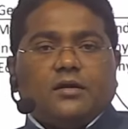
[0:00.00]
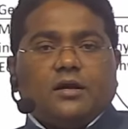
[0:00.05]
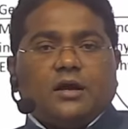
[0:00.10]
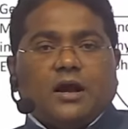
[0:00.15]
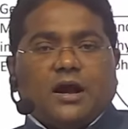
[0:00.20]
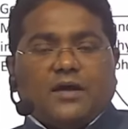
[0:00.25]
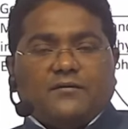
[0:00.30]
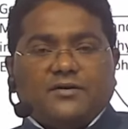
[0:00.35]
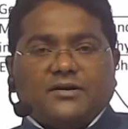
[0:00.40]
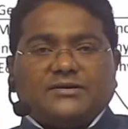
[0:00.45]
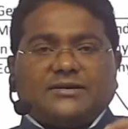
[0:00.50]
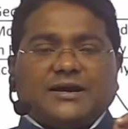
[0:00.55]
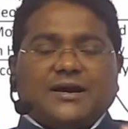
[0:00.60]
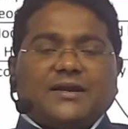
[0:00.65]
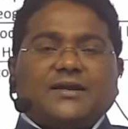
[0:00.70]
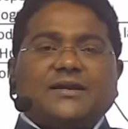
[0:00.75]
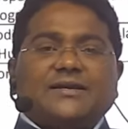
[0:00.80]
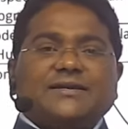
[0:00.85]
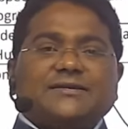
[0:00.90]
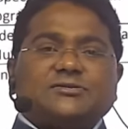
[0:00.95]
Our
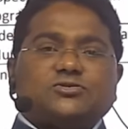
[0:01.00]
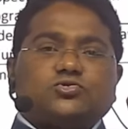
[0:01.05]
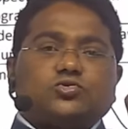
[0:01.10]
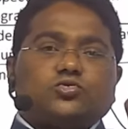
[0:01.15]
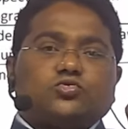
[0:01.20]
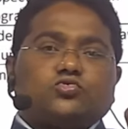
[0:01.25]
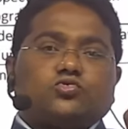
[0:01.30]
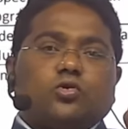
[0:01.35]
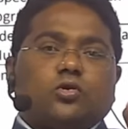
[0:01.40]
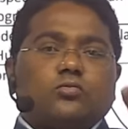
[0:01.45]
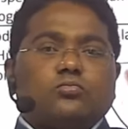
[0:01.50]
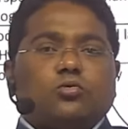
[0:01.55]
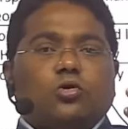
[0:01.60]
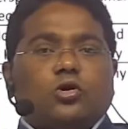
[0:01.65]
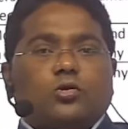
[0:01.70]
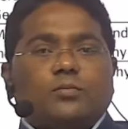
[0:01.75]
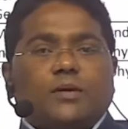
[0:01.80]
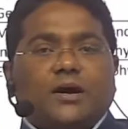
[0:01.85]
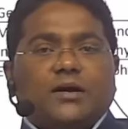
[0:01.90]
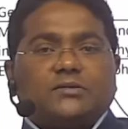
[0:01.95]
target is to score
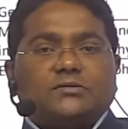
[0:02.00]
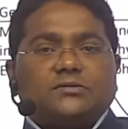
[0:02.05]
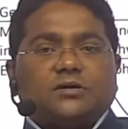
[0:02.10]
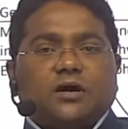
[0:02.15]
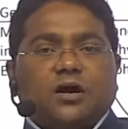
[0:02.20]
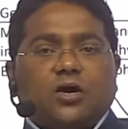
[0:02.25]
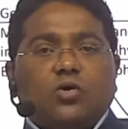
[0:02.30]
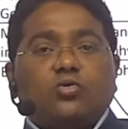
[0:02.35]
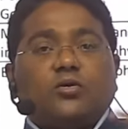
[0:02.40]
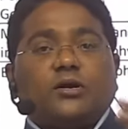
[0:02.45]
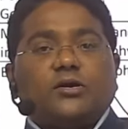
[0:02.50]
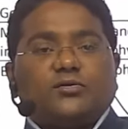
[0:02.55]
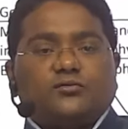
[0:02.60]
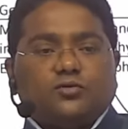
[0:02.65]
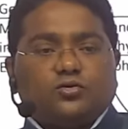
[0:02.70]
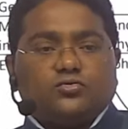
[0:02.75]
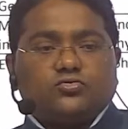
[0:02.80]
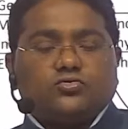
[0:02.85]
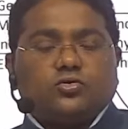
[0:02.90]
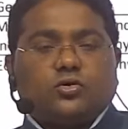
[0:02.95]
more marks. How can
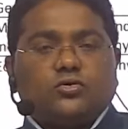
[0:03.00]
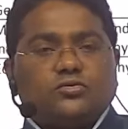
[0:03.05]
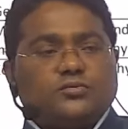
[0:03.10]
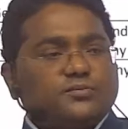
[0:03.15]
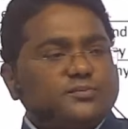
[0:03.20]
you score?